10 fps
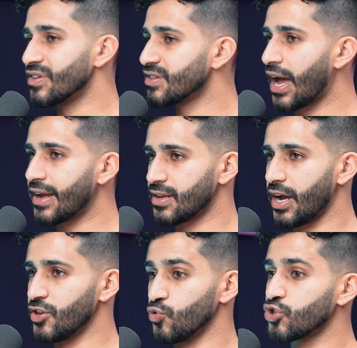the
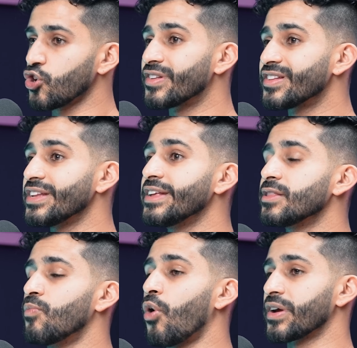sideline. You start seeing
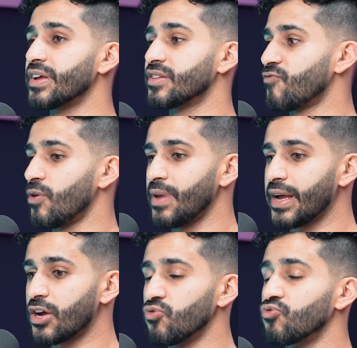the markets from
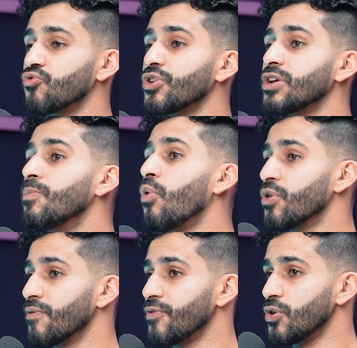like a real
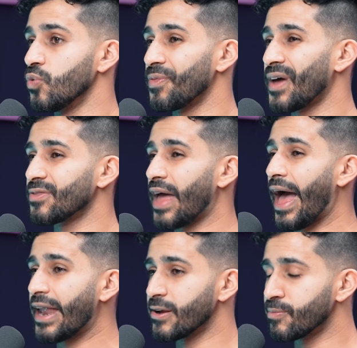point of view without the
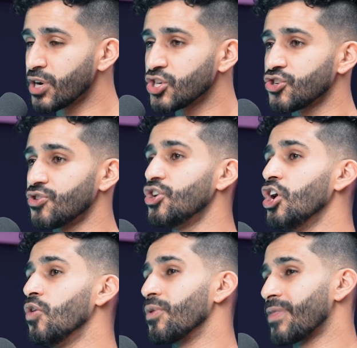added pressure,
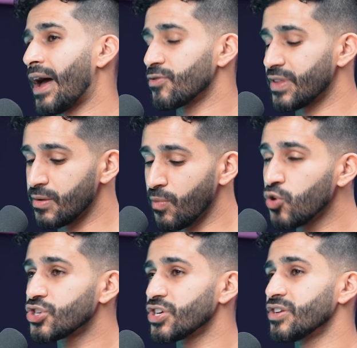without the
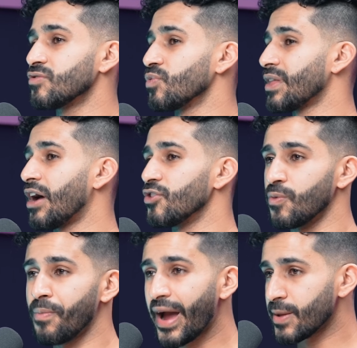emotions, without
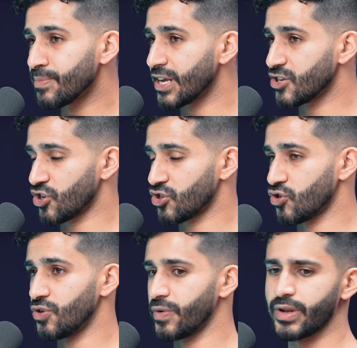your mind playing tricks
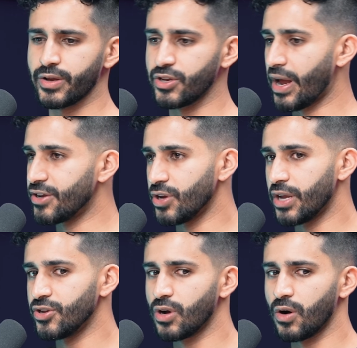on you.
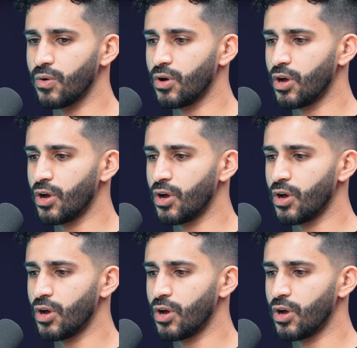And you go,